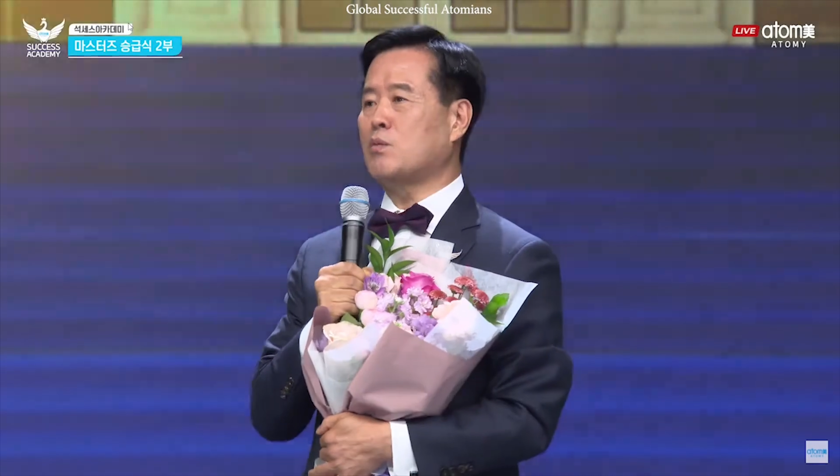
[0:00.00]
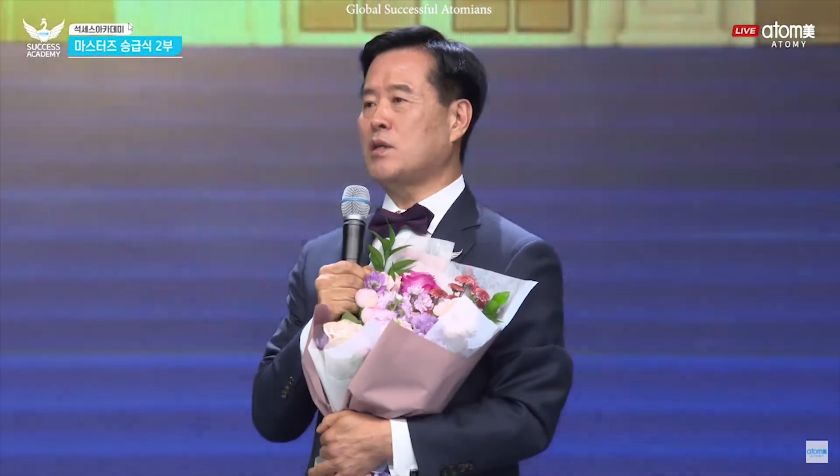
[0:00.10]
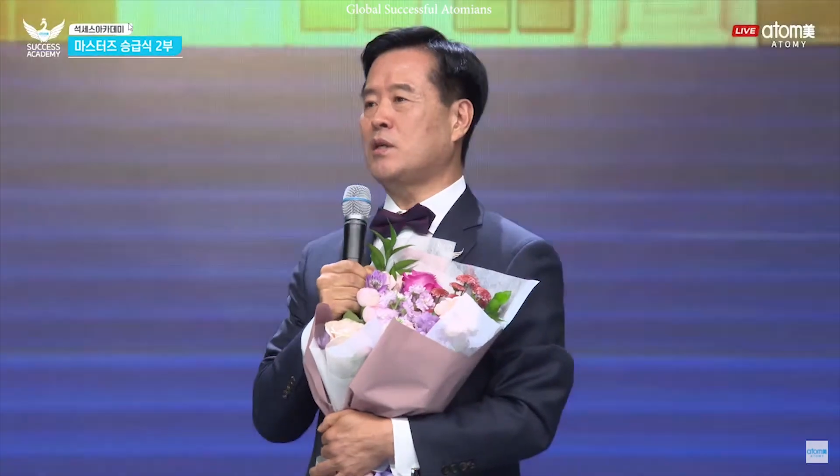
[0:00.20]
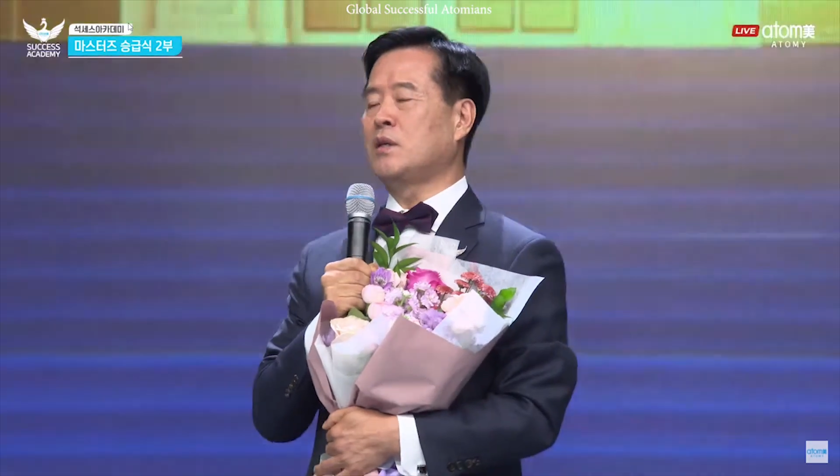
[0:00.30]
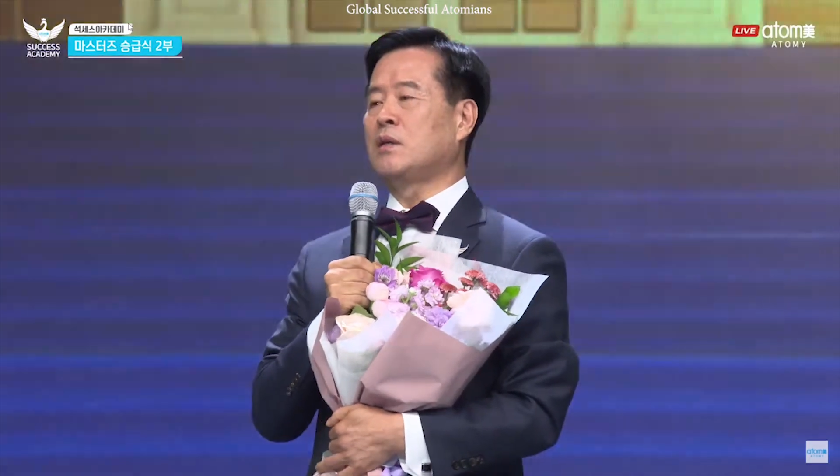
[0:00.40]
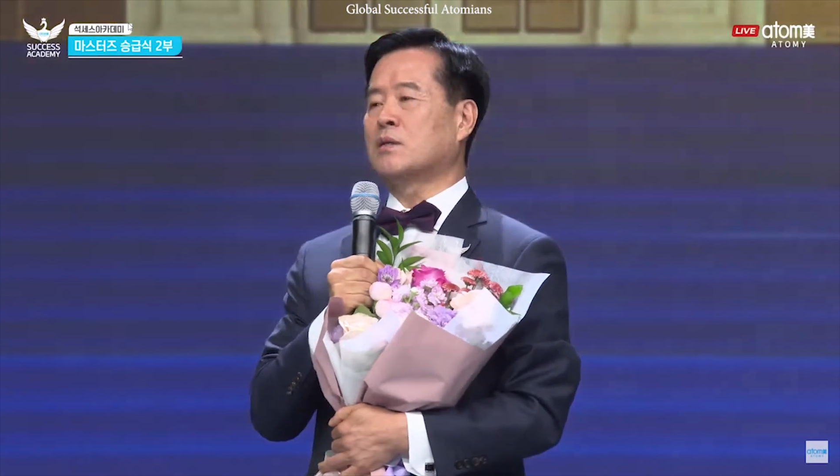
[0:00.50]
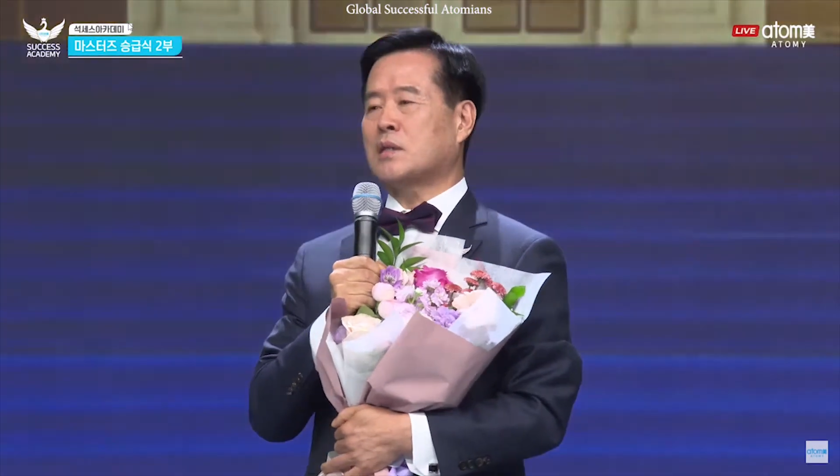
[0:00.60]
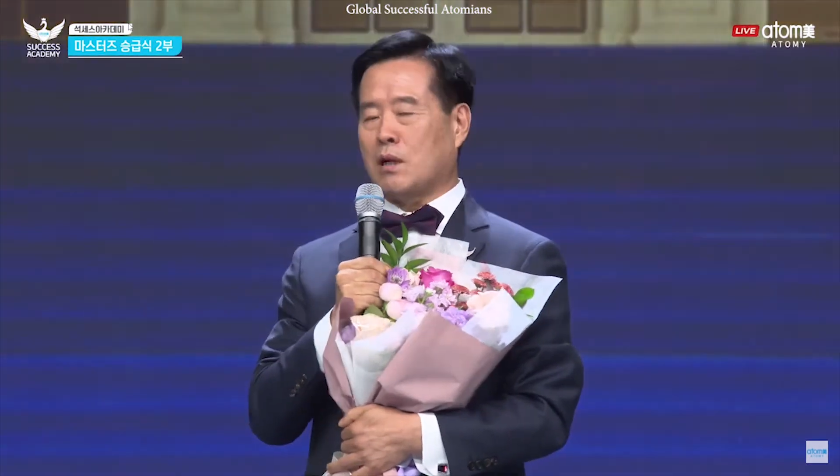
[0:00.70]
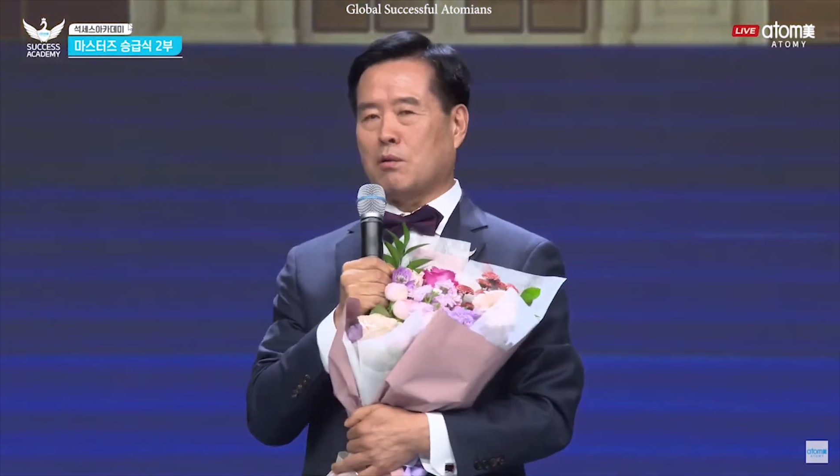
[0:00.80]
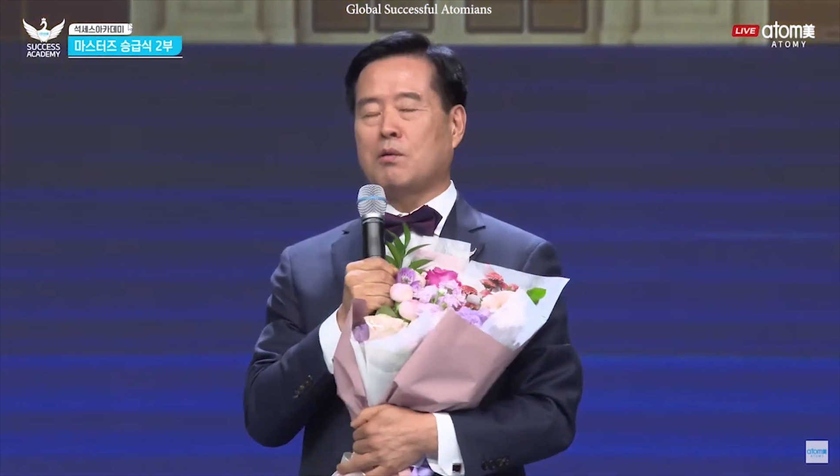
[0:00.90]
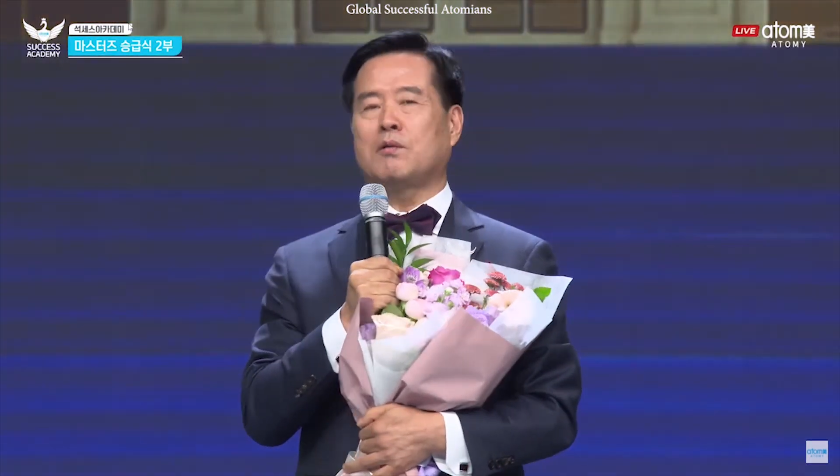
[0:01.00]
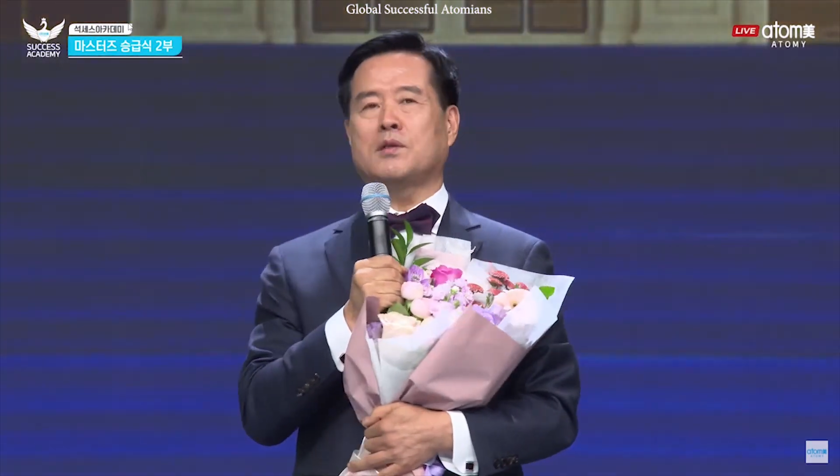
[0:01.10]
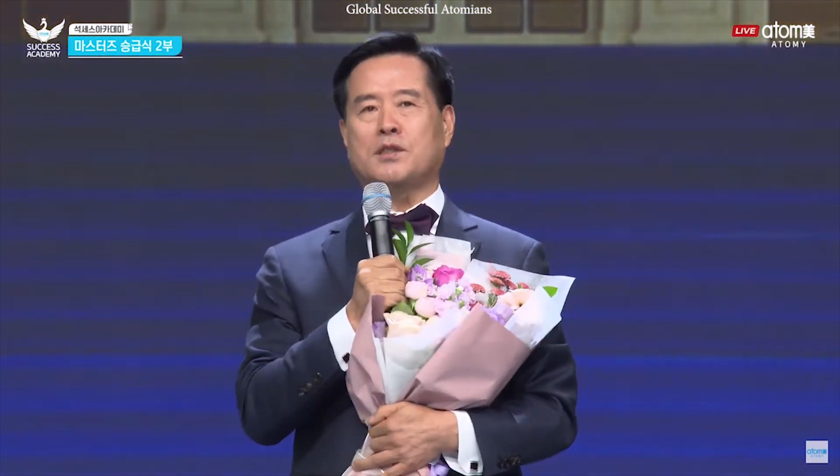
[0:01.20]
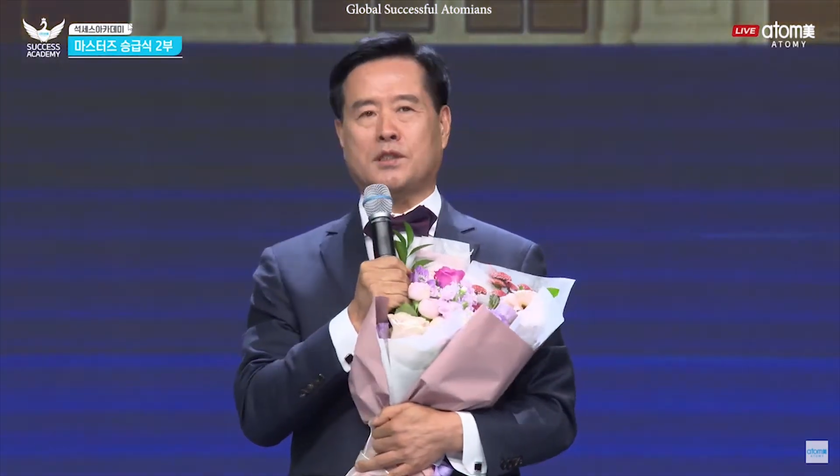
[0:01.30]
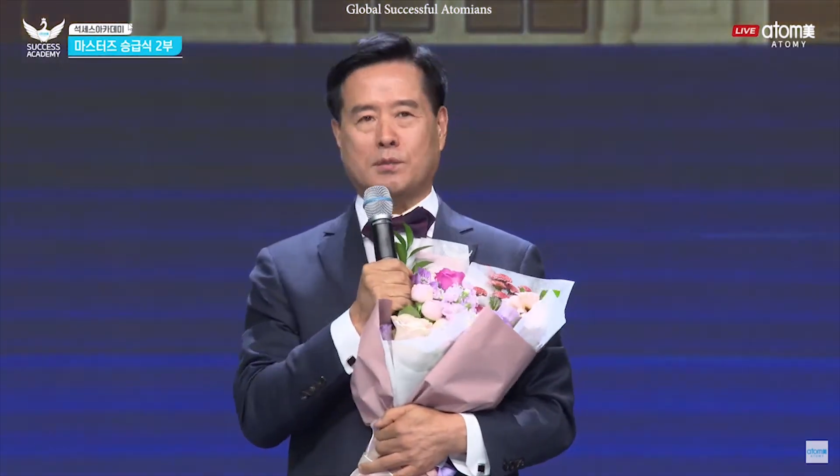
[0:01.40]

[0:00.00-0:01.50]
the CEO says.